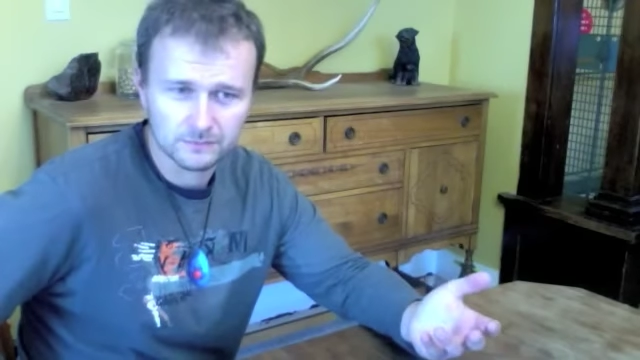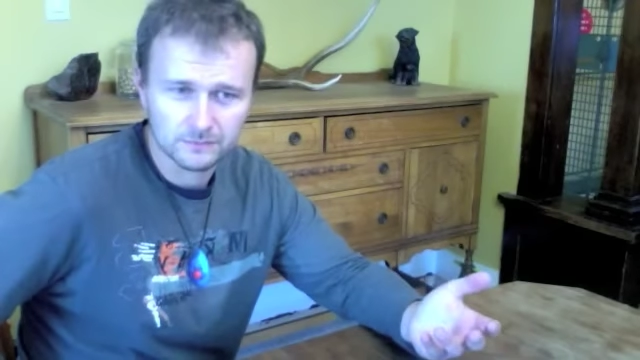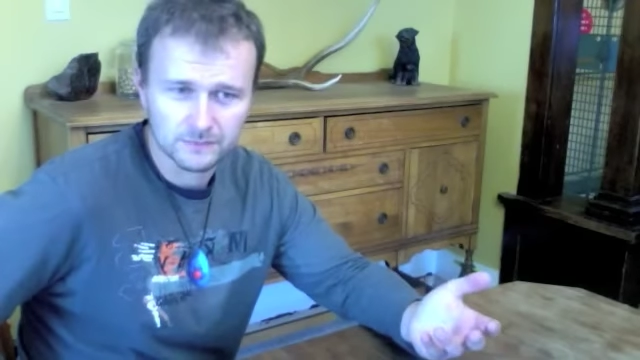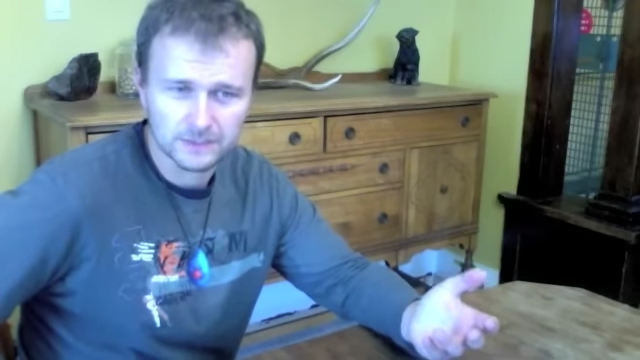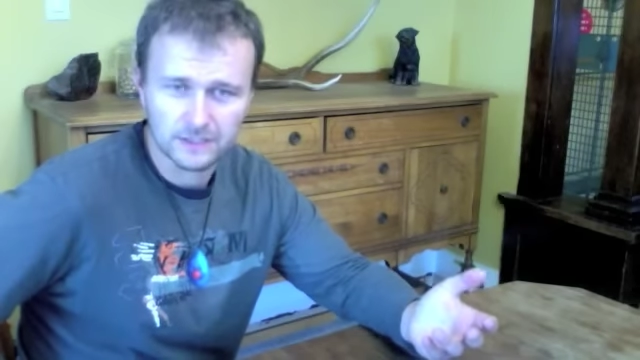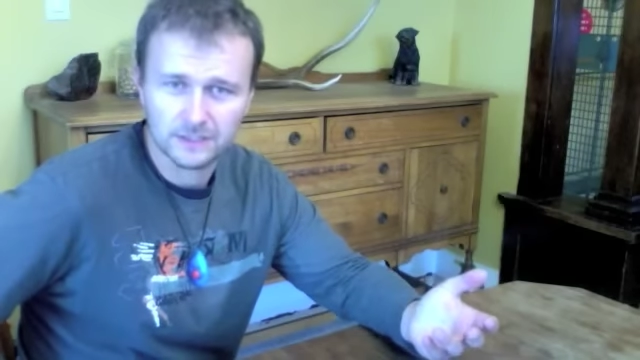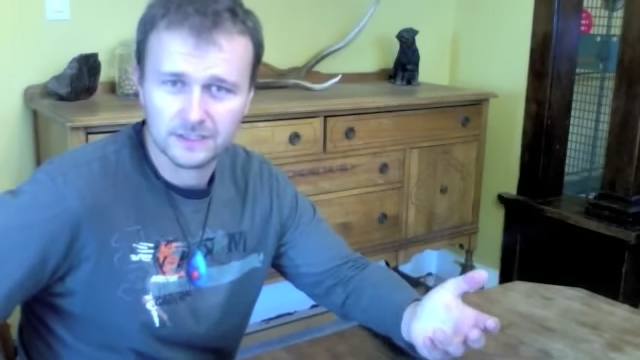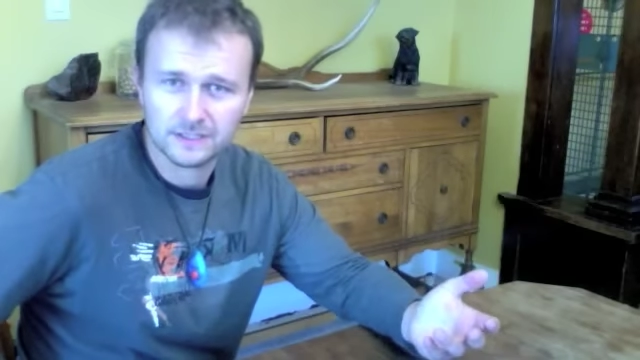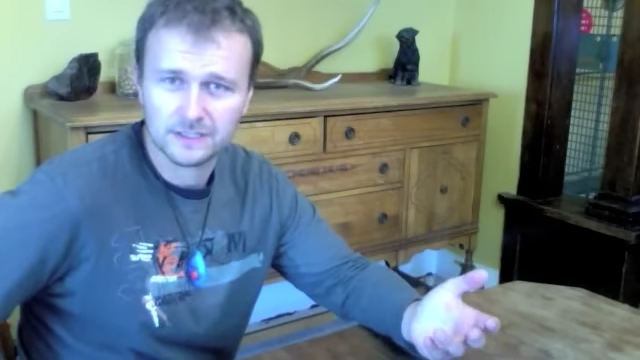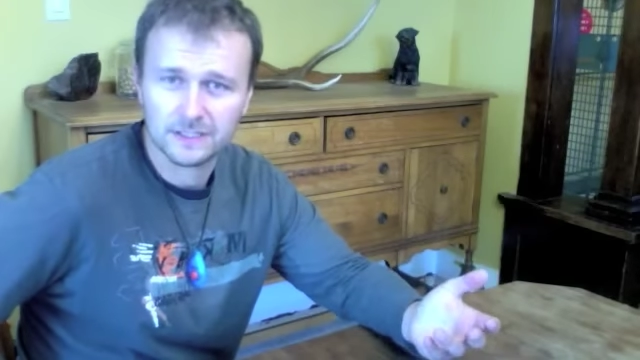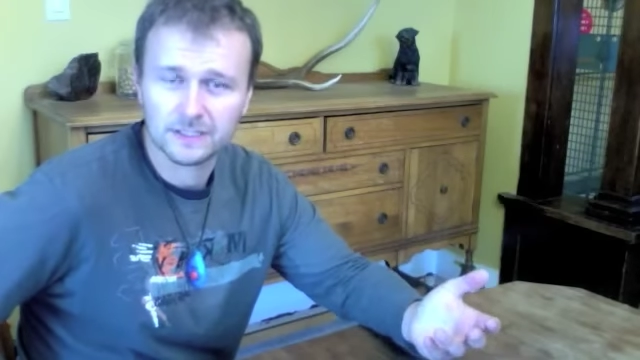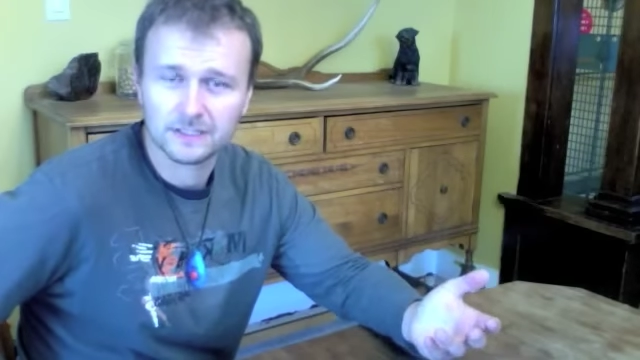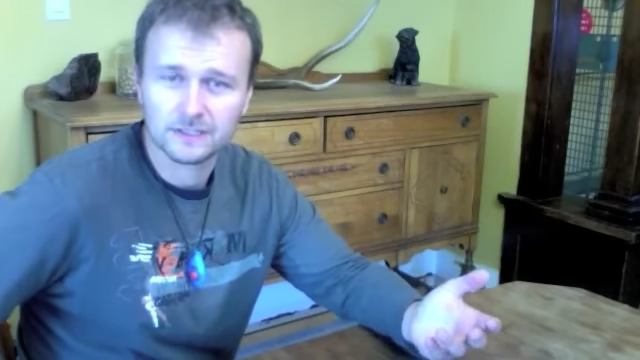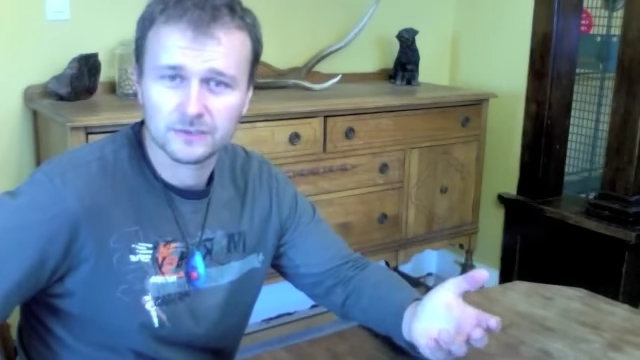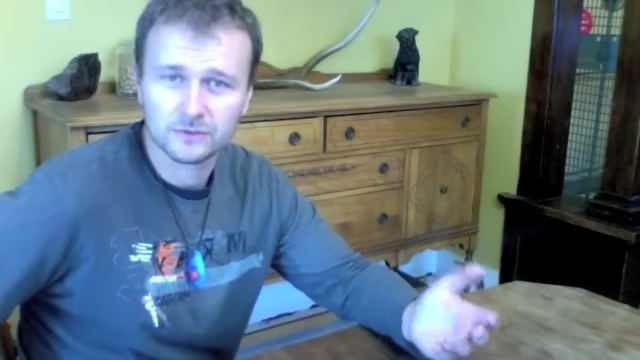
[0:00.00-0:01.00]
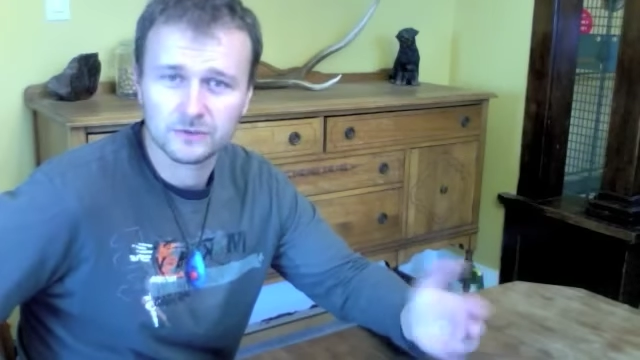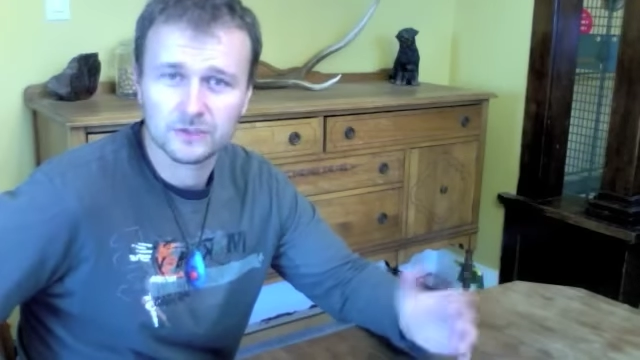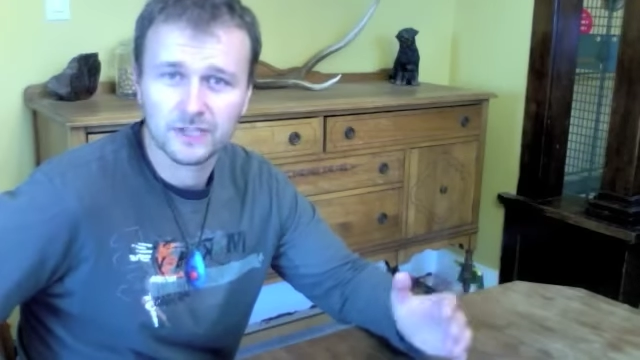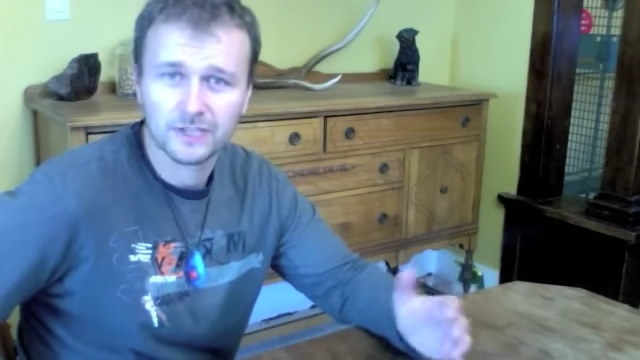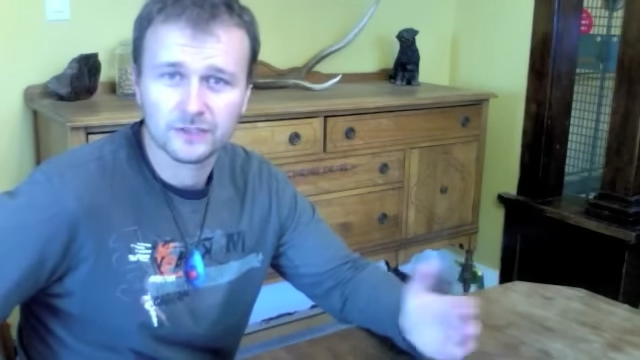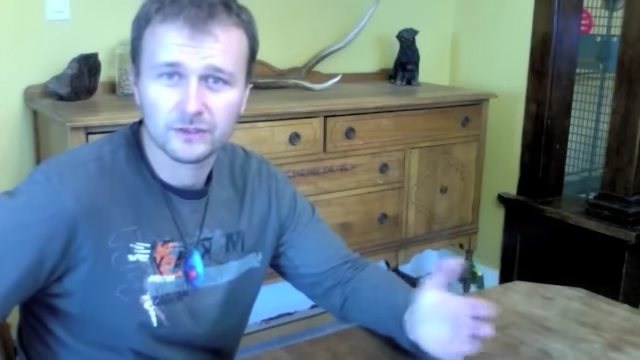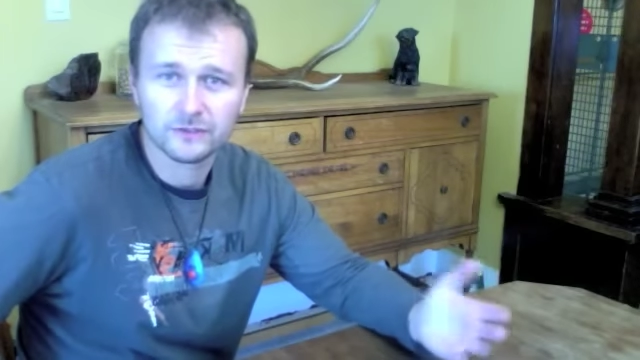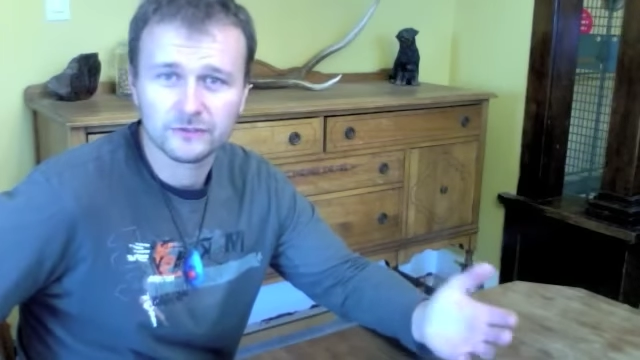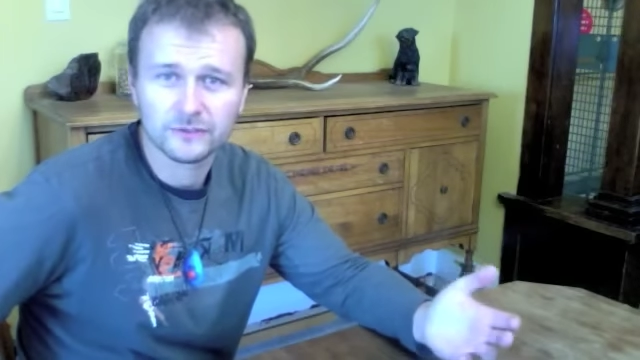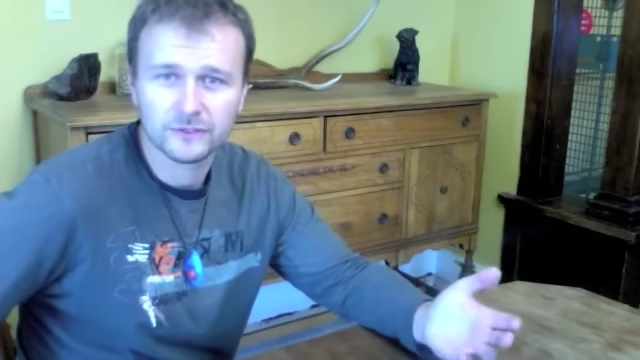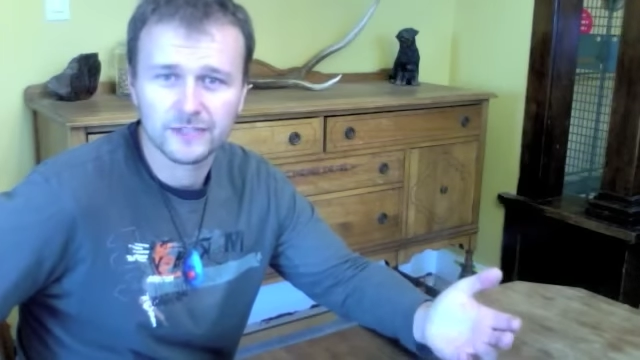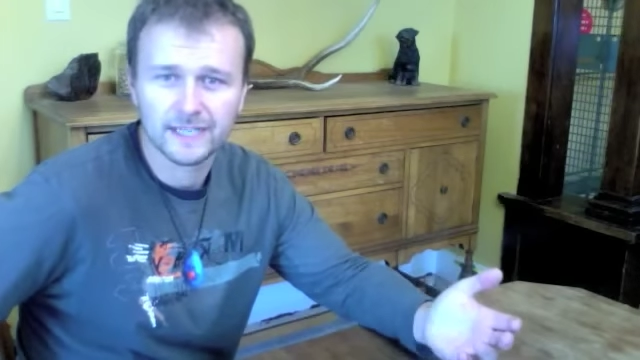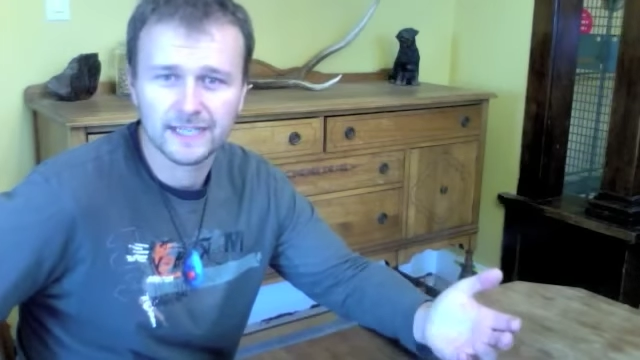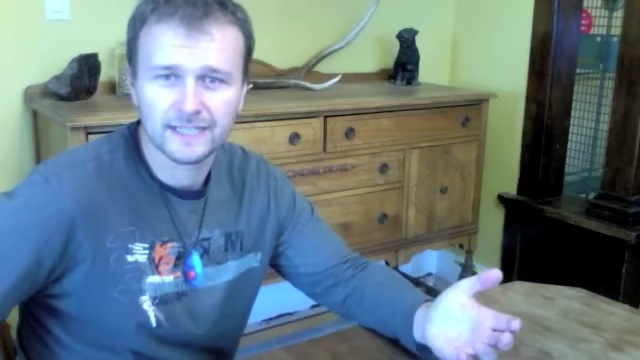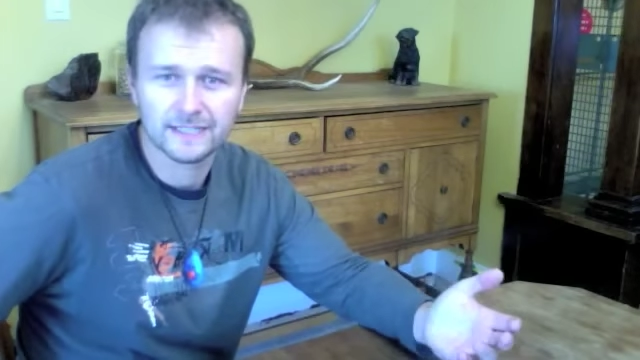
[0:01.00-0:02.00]
they're less likely to slide off your
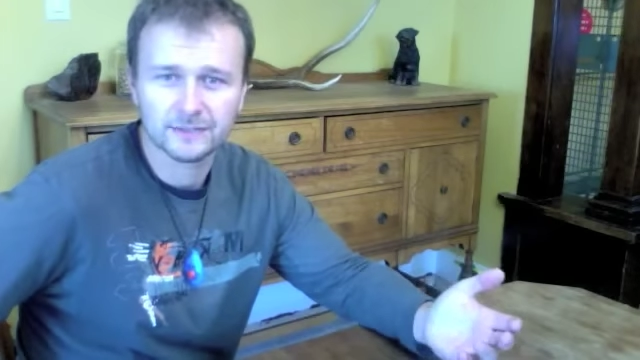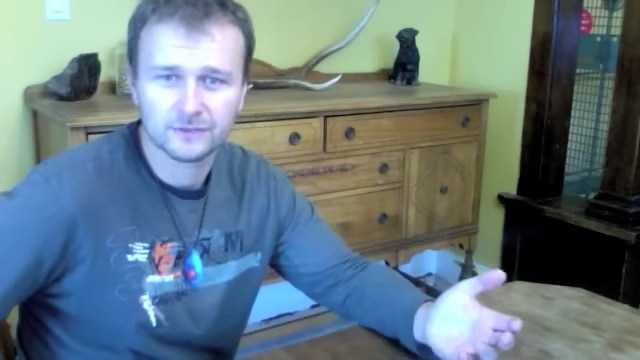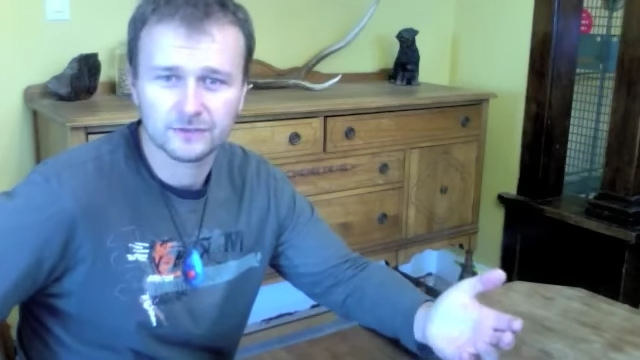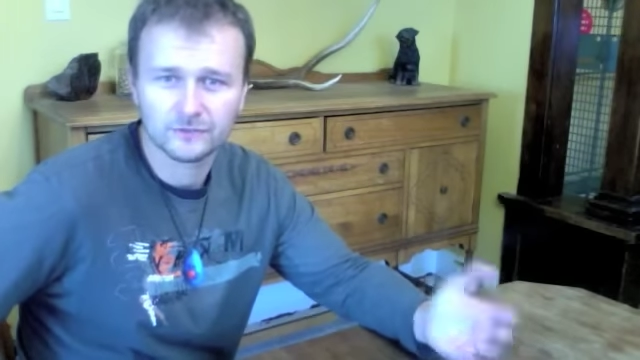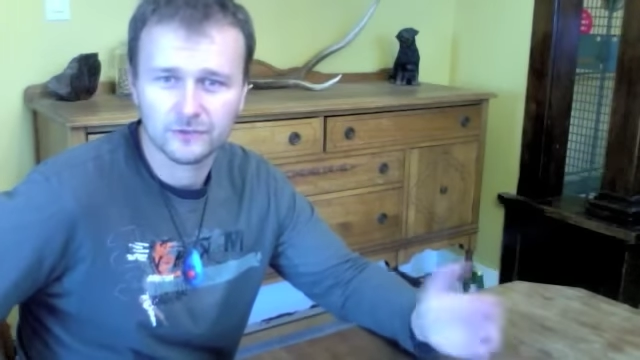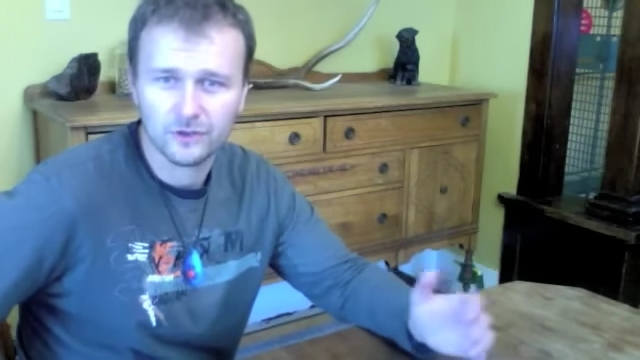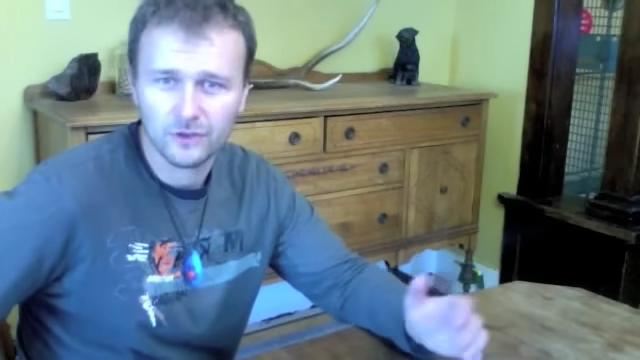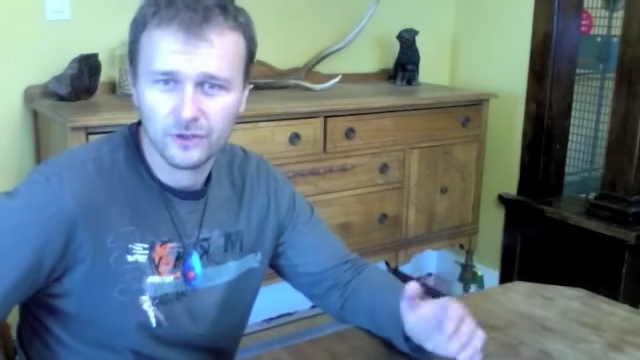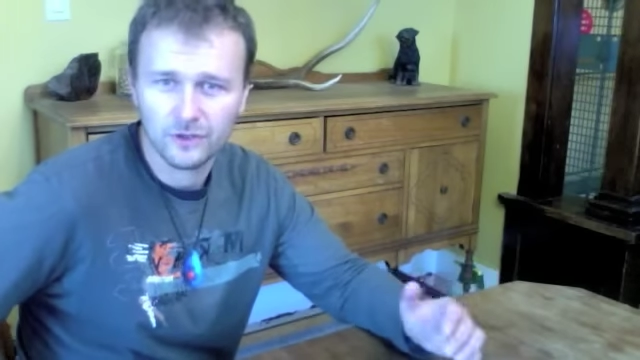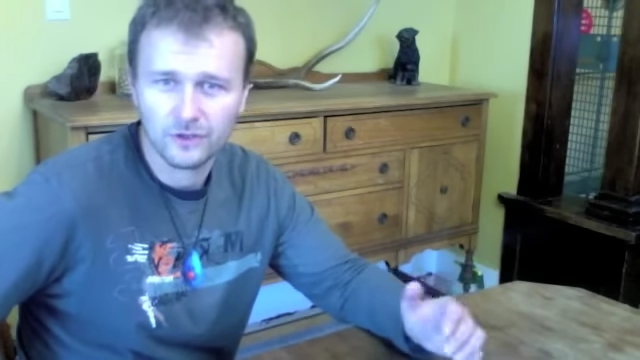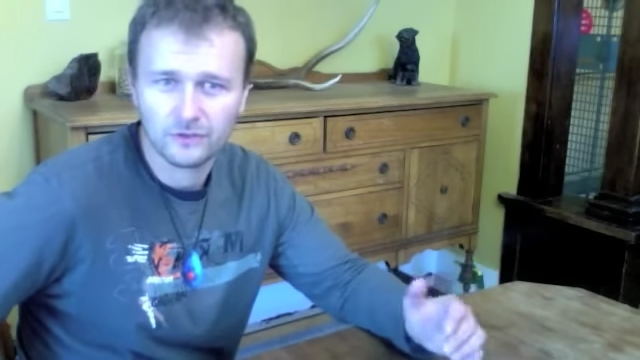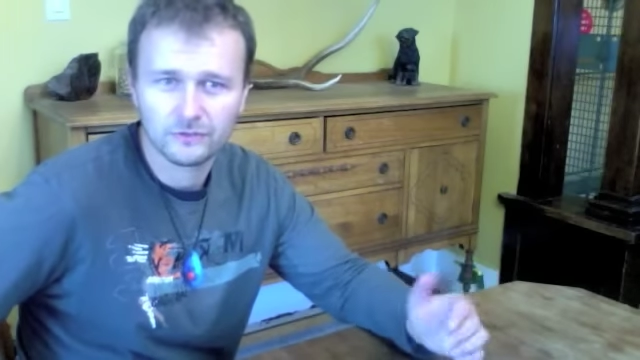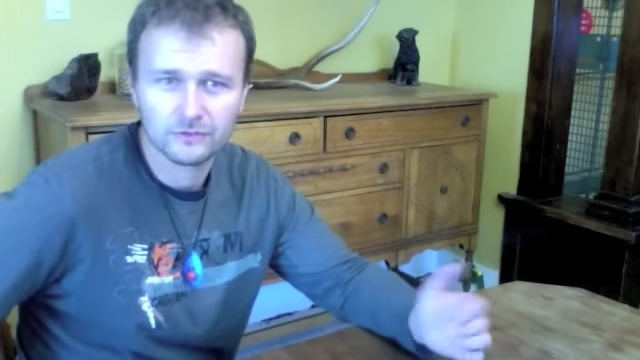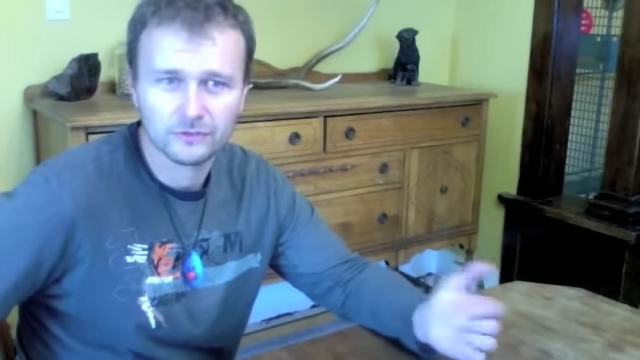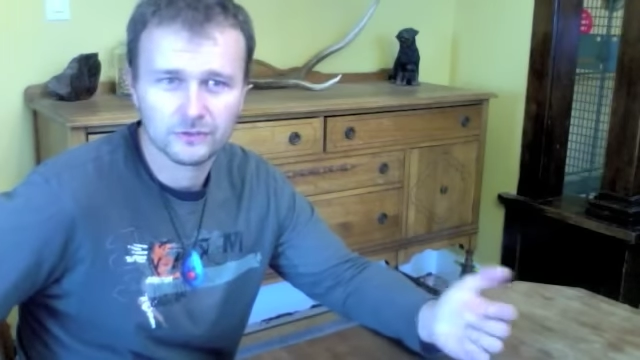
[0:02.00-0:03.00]
hand or fall off